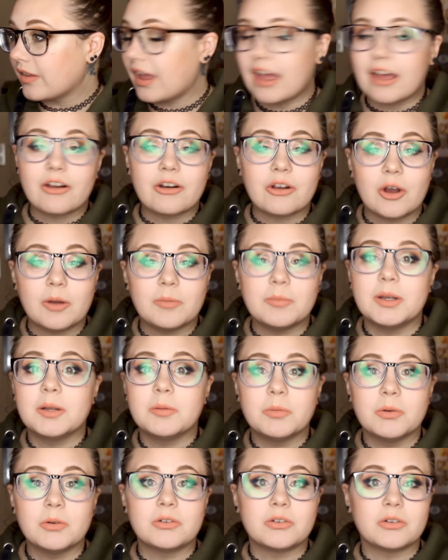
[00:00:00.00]
I don't know, I'm in the
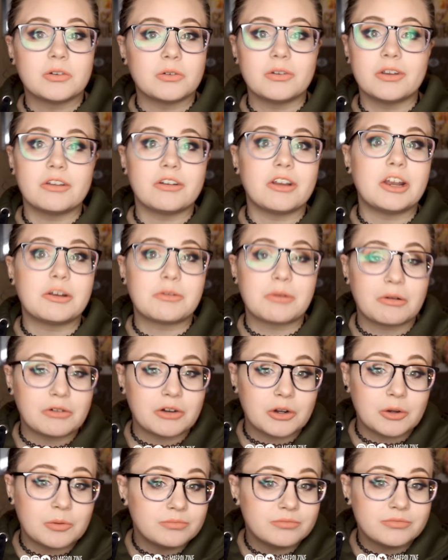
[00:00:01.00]
mood to rearrange my
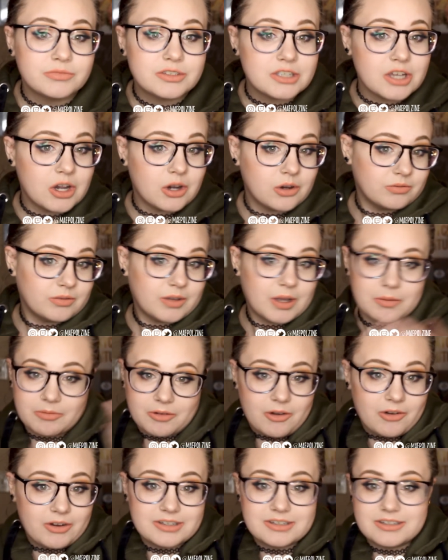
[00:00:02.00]
room, so I'm
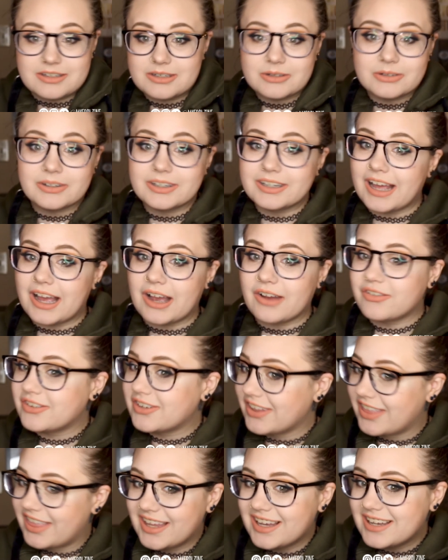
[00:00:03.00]
going to do it
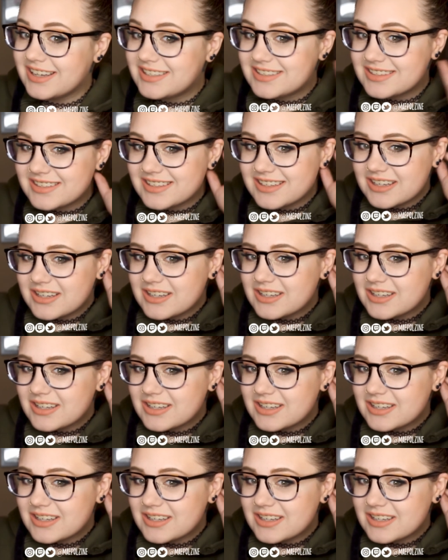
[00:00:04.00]
after this.